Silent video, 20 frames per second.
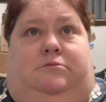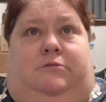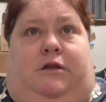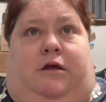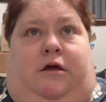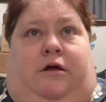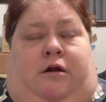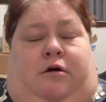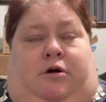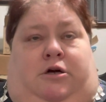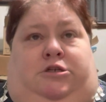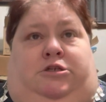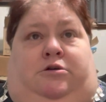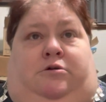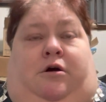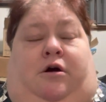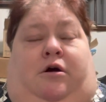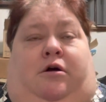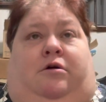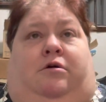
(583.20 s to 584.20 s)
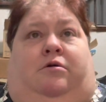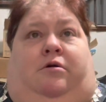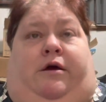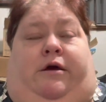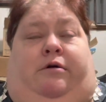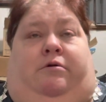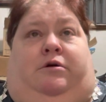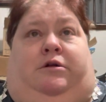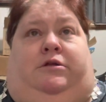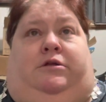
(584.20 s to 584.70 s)
And I'll let you walk
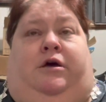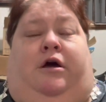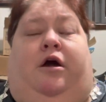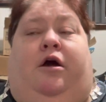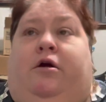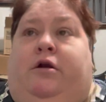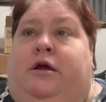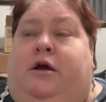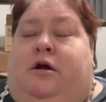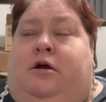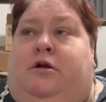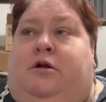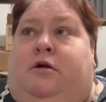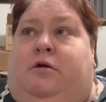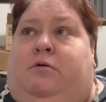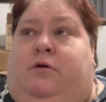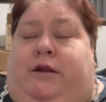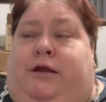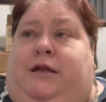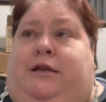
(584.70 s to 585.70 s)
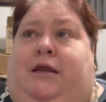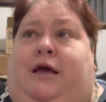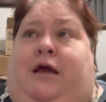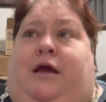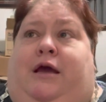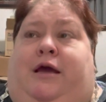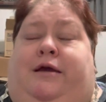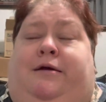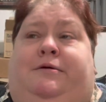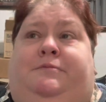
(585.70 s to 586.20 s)
away with Tony on your wedding
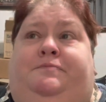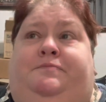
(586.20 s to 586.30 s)
day.